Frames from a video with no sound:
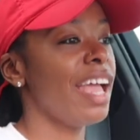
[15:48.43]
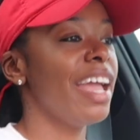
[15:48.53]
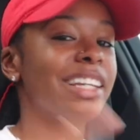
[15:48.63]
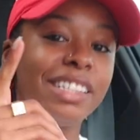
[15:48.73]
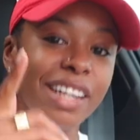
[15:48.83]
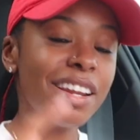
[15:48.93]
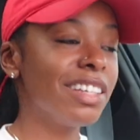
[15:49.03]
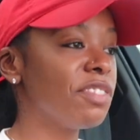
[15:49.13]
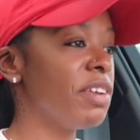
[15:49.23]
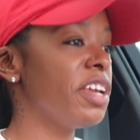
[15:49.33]
and share
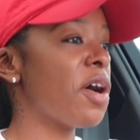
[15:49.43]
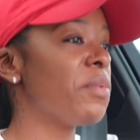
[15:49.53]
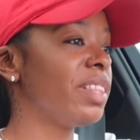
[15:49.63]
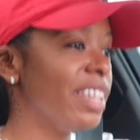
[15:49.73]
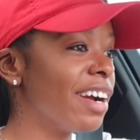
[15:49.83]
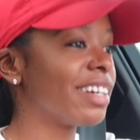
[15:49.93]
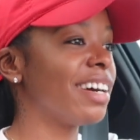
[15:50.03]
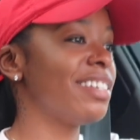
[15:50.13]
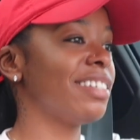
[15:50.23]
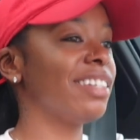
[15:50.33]
this video with your
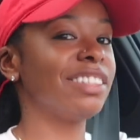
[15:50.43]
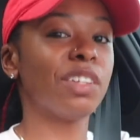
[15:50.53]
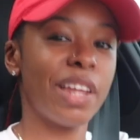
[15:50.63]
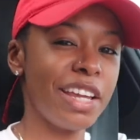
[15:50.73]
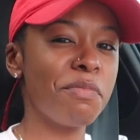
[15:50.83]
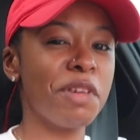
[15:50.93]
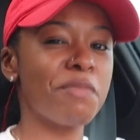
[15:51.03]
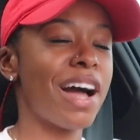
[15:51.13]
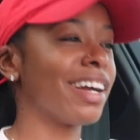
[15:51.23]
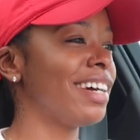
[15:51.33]
cousins so they could be
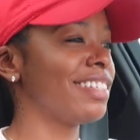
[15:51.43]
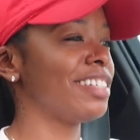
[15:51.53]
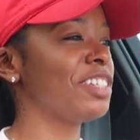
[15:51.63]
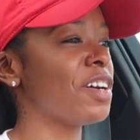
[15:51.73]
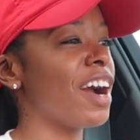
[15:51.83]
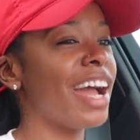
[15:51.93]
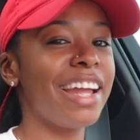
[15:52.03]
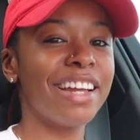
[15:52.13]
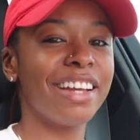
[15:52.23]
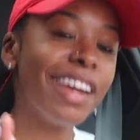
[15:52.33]
my cousin too, all
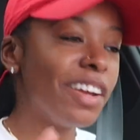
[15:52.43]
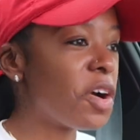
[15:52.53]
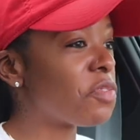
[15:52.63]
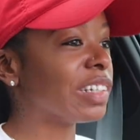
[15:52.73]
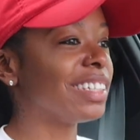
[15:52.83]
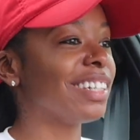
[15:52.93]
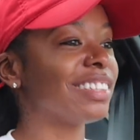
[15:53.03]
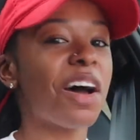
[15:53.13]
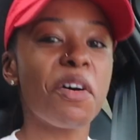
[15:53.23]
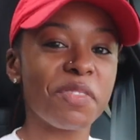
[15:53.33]
right? ain't over till
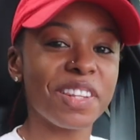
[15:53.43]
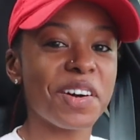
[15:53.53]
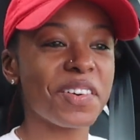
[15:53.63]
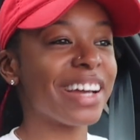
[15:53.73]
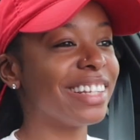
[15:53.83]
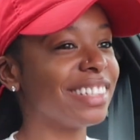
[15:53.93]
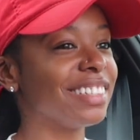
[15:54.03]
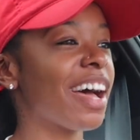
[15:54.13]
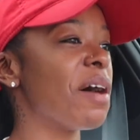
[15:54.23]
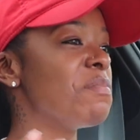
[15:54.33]
it's over though,
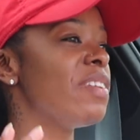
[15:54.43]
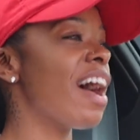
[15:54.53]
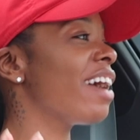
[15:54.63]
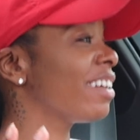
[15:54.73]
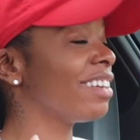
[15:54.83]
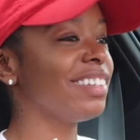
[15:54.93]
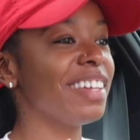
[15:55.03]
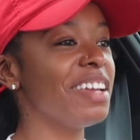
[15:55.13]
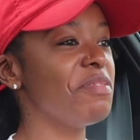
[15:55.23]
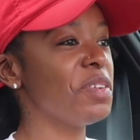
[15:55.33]
cousins. I'm not gonna
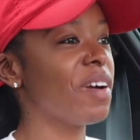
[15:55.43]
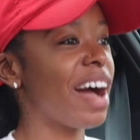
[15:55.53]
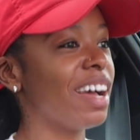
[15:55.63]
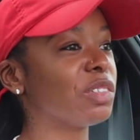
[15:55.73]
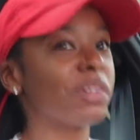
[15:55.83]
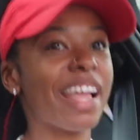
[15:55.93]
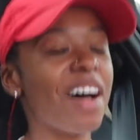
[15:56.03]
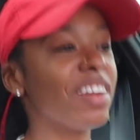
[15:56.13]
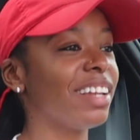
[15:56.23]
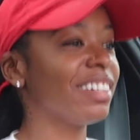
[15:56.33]
leave you guys
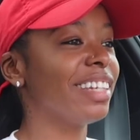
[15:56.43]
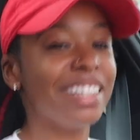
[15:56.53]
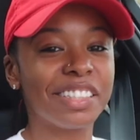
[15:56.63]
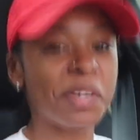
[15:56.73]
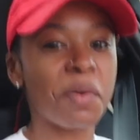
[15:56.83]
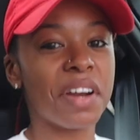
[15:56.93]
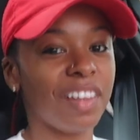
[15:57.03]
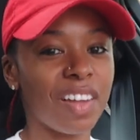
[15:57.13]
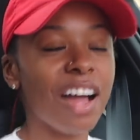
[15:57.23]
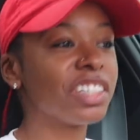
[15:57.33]
without at least doing a
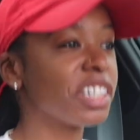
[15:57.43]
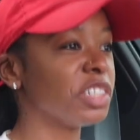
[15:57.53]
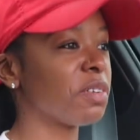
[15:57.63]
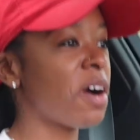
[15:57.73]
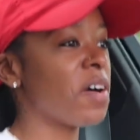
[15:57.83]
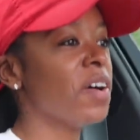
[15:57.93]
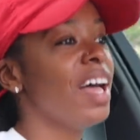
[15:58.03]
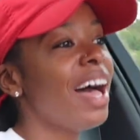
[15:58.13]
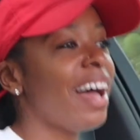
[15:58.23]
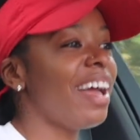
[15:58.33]
launch control.
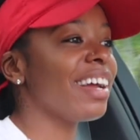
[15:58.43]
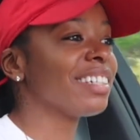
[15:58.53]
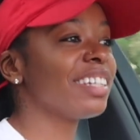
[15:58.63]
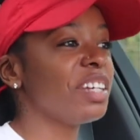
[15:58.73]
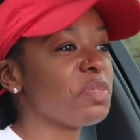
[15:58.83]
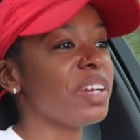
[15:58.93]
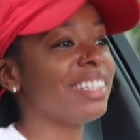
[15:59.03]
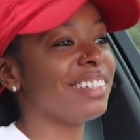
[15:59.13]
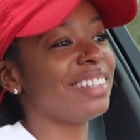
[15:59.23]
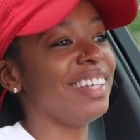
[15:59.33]
I actually
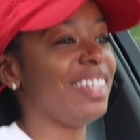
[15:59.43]
recently